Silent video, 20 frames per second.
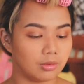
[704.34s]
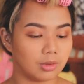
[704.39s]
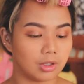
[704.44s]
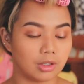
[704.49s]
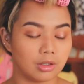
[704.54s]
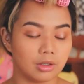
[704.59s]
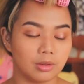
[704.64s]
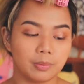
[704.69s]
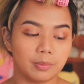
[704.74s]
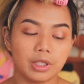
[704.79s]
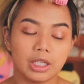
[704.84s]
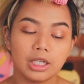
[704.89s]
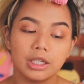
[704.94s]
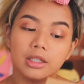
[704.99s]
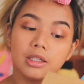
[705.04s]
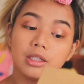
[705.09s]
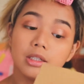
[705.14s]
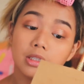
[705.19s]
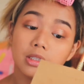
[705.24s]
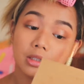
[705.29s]
we're gonna apply
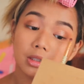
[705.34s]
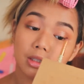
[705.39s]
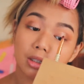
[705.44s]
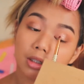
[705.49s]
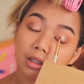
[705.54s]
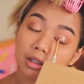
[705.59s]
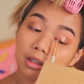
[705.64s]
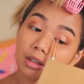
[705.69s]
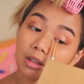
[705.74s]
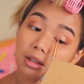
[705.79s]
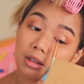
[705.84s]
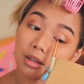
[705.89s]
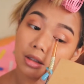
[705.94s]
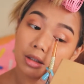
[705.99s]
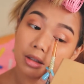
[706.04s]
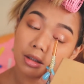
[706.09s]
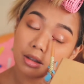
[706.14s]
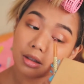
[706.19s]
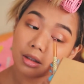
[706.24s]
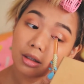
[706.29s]
this on
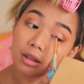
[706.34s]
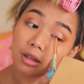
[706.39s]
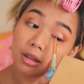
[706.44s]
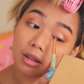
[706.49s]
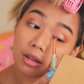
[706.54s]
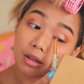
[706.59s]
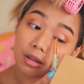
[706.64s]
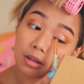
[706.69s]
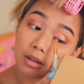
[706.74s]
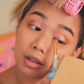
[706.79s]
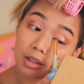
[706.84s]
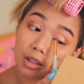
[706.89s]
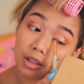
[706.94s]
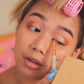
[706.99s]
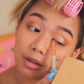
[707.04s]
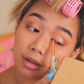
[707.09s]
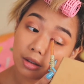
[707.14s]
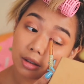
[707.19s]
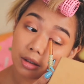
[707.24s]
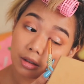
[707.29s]
the tear
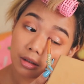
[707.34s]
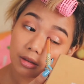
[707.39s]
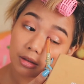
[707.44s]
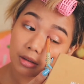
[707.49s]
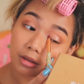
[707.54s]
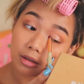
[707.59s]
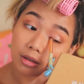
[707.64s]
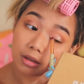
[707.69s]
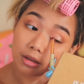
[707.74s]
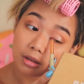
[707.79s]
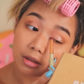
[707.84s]
ducts.